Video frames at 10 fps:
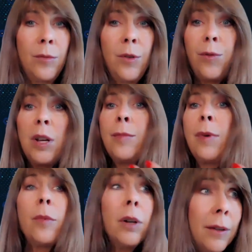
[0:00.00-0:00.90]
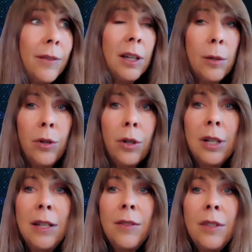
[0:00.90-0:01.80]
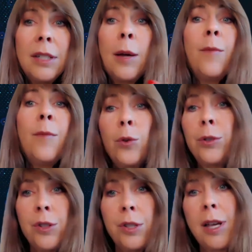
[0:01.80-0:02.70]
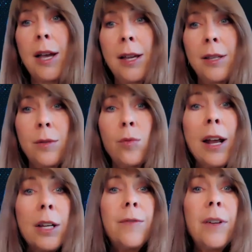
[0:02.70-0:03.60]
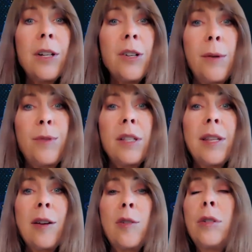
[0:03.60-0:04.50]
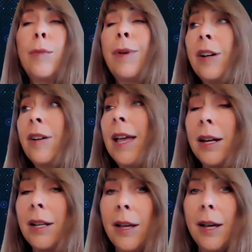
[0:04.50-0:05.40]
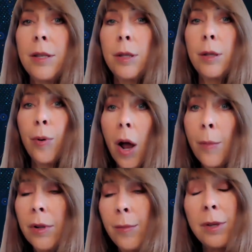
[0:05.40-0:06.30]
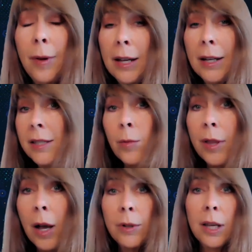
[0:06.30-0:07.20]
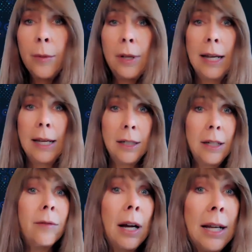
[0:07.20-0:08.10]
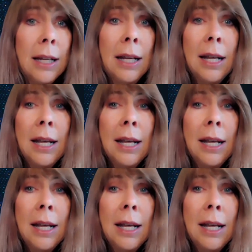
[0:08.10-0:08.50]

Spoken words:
the free memory available, or even the temp folder size right at your fingertips, allowing you to better analyze the problems. I mean, I can see where that would come in handy, right?